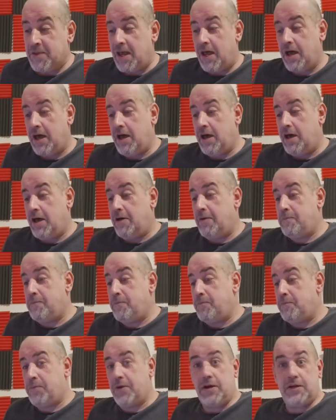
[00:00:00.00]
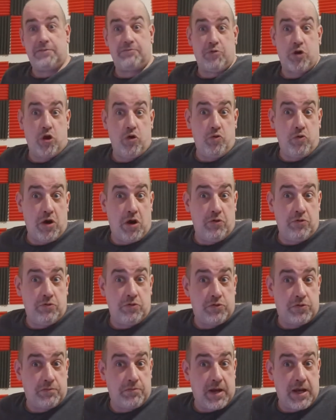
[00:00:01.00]
but who
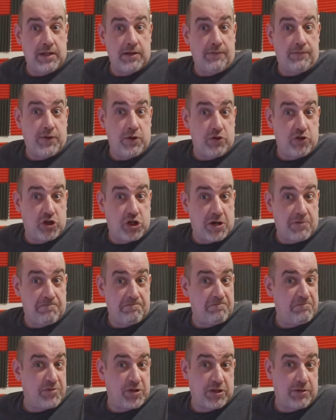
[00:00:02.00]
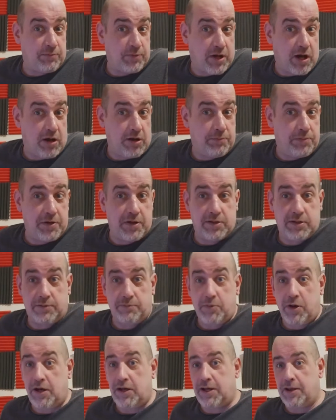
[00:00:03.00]
knows, in the future some kind
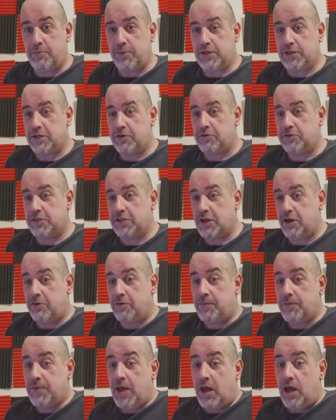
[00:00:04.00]
person might let me do so.